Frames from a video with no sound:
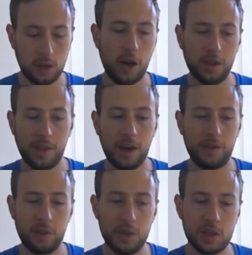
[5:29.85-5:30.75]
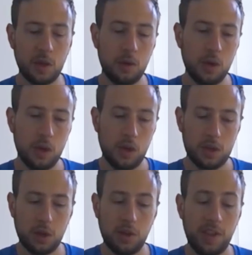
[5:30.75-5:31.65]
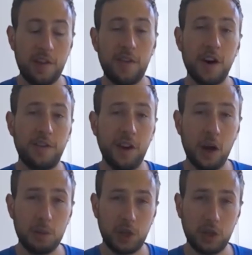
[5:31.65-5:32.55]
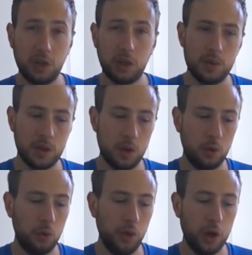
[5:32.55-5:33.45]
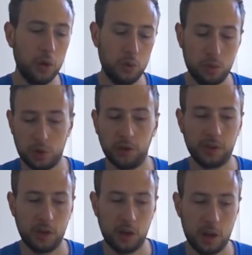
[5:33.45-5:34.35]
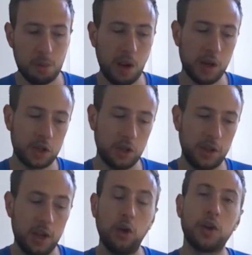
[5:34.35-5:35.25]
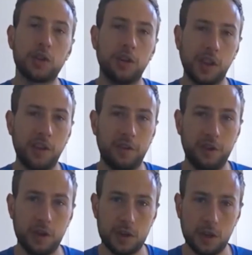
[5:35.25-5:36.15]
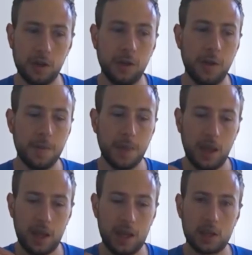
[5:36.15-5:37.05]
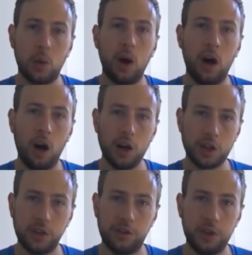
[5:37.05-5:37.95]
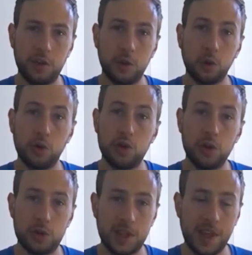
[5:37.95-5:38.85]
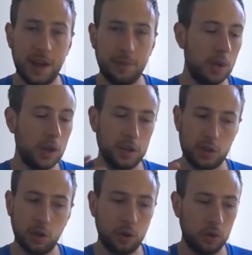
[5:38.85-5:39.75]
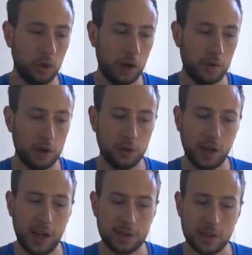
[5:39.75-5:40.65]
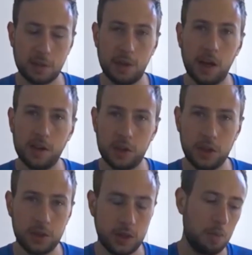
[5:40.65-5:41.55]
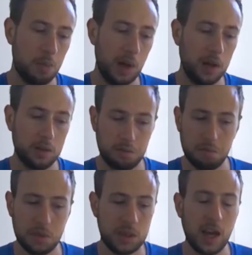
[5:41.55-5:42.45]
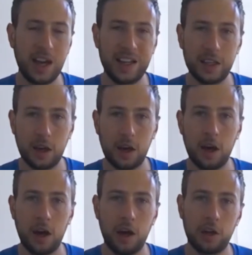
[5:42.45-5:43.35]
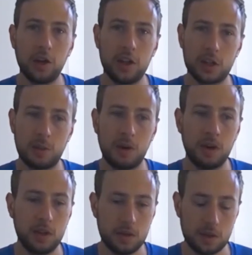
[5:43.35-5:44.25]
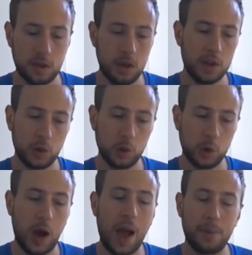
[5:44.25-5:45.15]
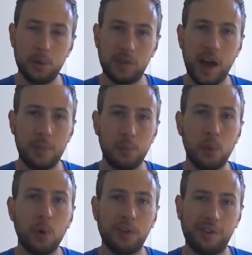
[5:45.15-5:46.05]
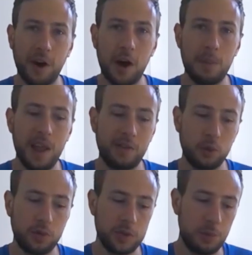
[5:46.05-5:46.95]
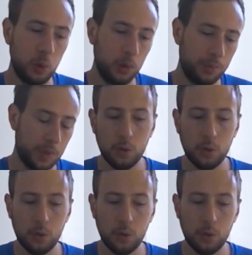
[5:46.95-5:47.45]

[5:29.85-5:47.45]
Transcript: Other than that, for the midsole, so they're a very firm shoe, so although soft and plush, they're not soft underfoot, so it is quite harsh underfoot if you're not used to that. You know, it's not like running on clouds like some of the other shoes, but certainly a good experience as long as you're happy with that more firm level of support.